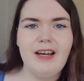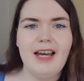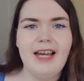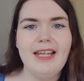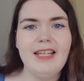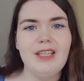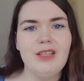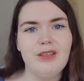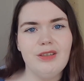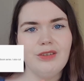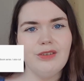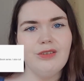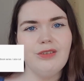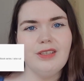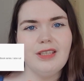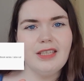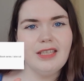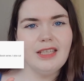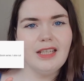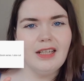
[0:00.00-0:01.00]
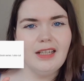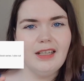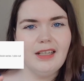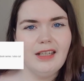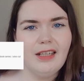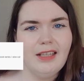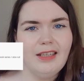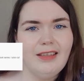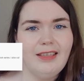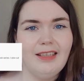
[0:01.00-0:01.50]
I use
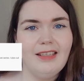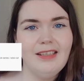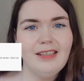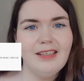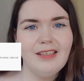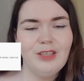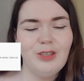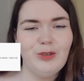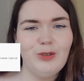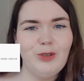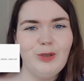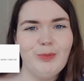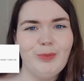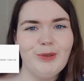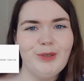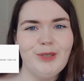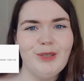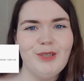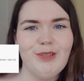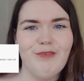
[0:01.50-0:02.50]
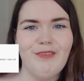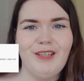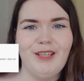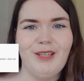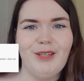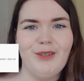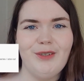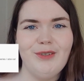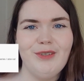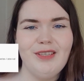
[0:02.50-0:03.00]
this YouTuber's
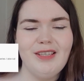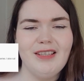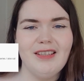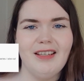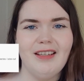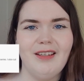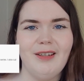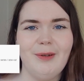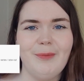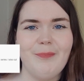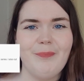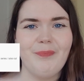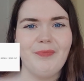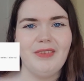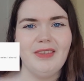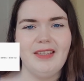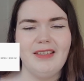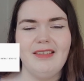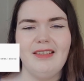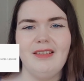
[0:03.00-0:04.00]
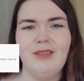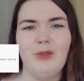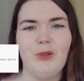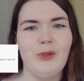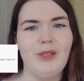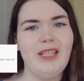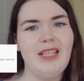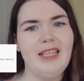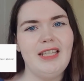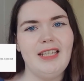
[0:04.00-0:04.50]
videos. This is
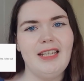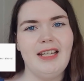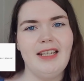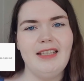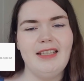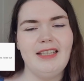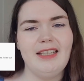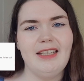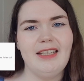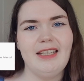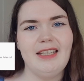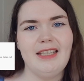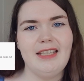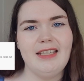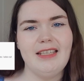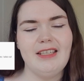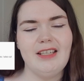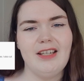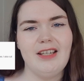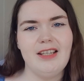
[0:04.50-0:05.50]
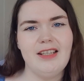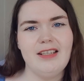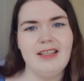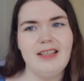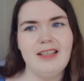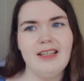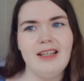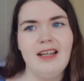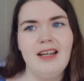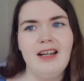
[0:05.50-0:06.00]
Tokini Andy. He
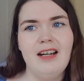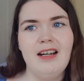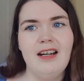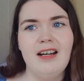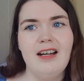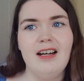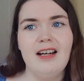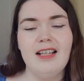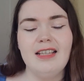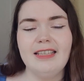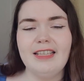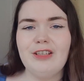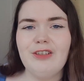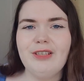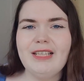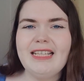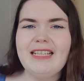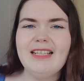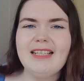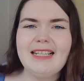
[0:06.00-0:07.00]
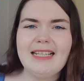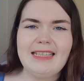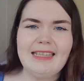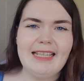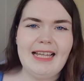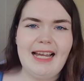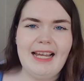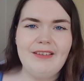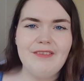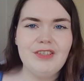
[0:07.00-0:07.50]
does like
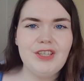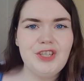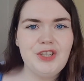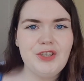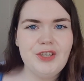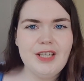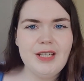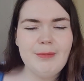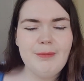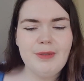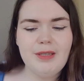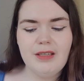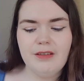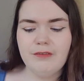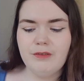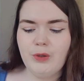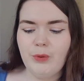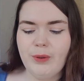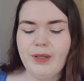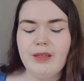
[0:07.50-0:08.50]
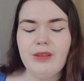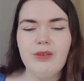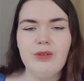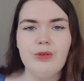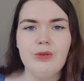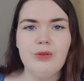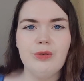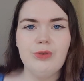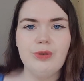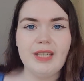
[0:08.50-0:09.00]
live streams of going
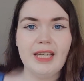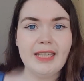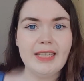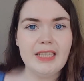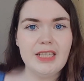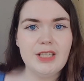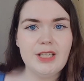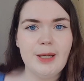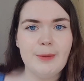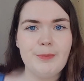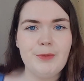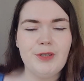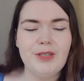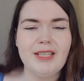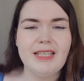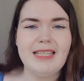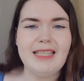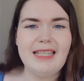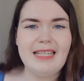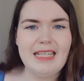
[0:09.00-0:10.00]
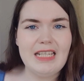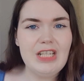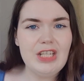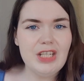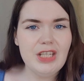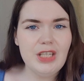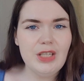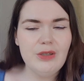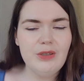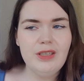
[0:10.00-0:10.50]
through Genki chapters and
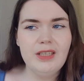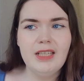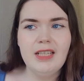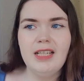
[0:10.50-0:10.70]
teaching you.